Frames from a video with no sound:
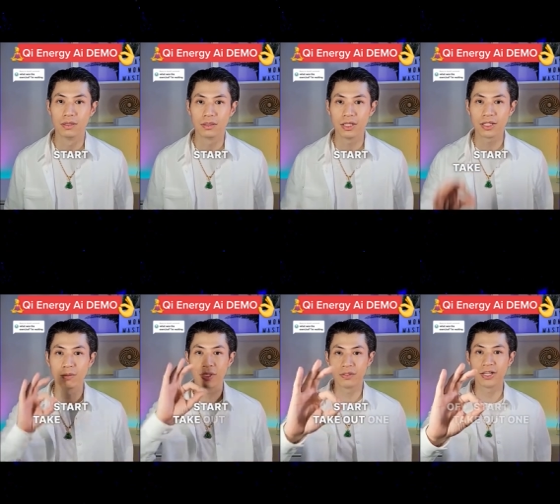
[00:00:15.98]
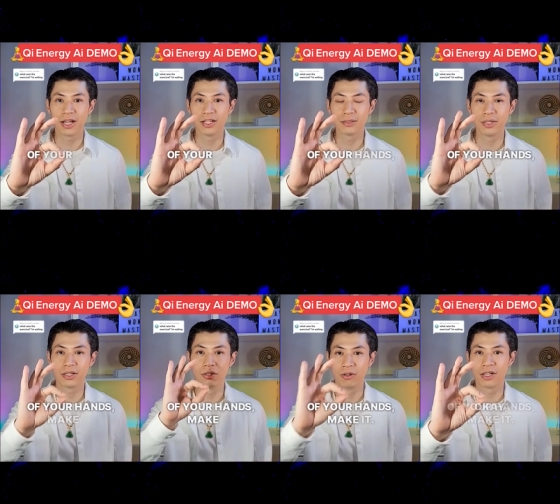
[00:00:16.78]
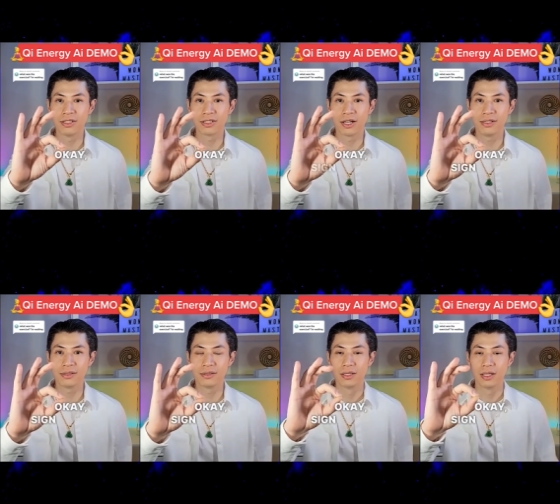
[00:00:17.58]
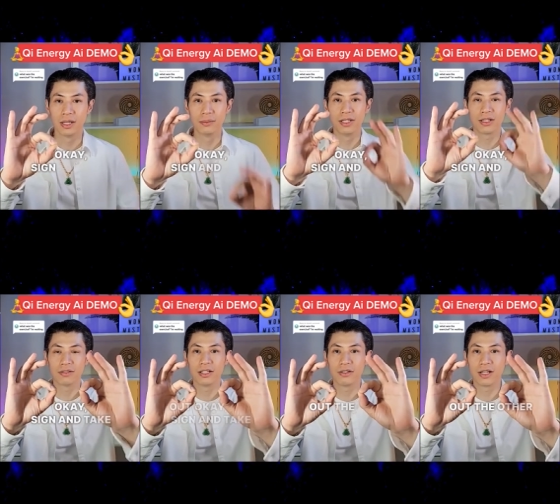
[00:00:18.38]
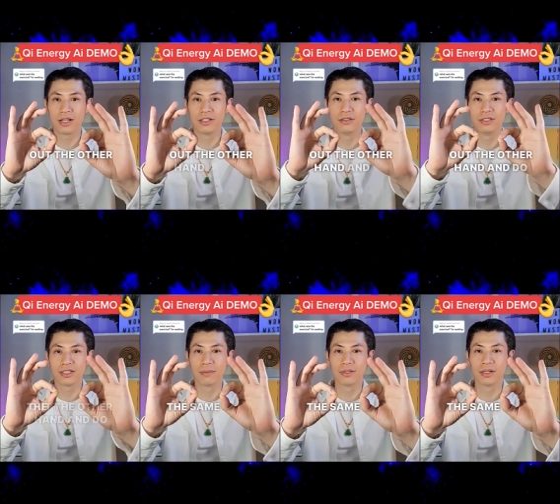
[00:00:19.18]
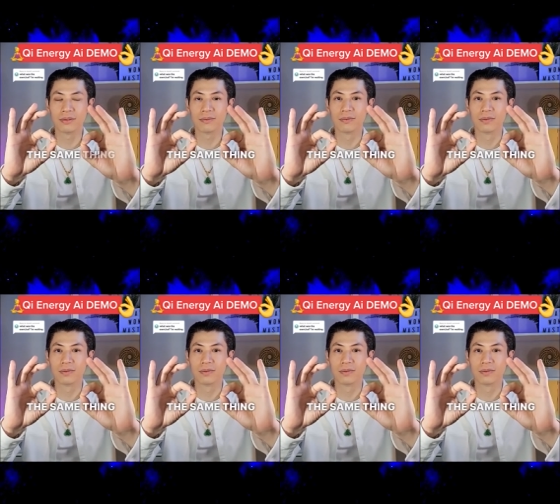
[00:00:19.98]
Take out one of your hands and make an OK sign, and take out the other hand and do the same thing.